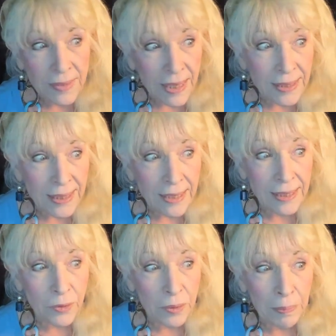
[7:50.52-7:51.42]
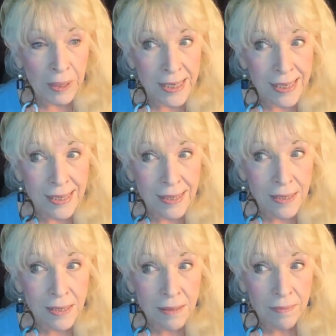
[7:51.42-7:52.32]
that sounds like
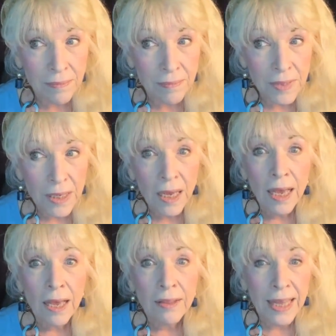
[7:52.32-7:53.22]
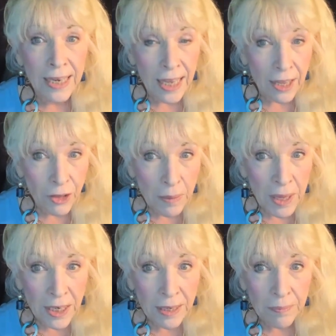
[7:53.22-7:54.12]
repentance. That he hath
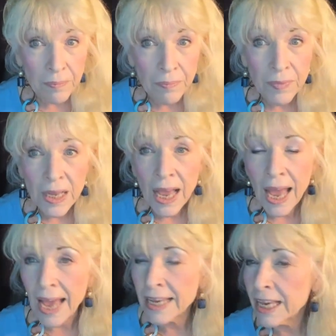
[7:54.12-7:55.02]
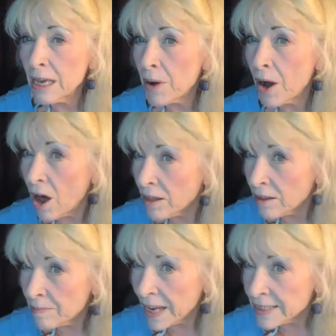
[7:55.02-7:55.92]
committed and keep all
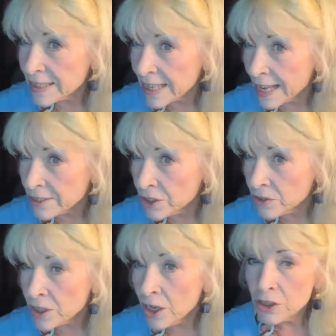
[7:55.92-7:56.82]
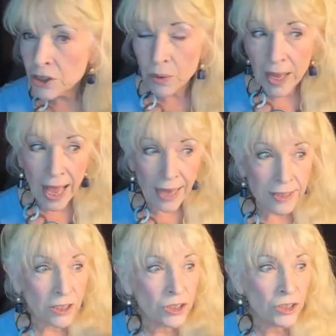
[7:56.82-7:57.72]
of my statutes. So he
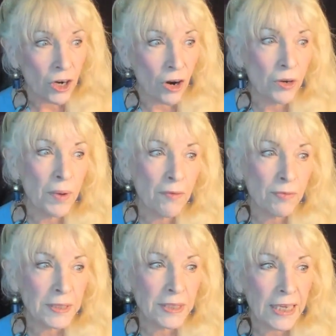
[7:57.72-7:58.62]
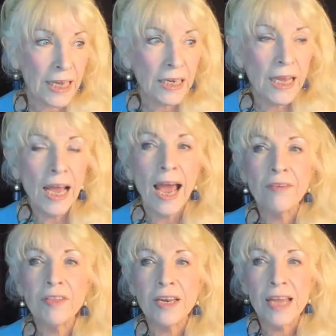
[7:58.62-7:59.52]
has to turn away from sin
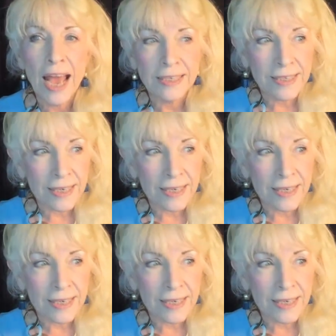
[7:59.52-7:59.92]
and then he has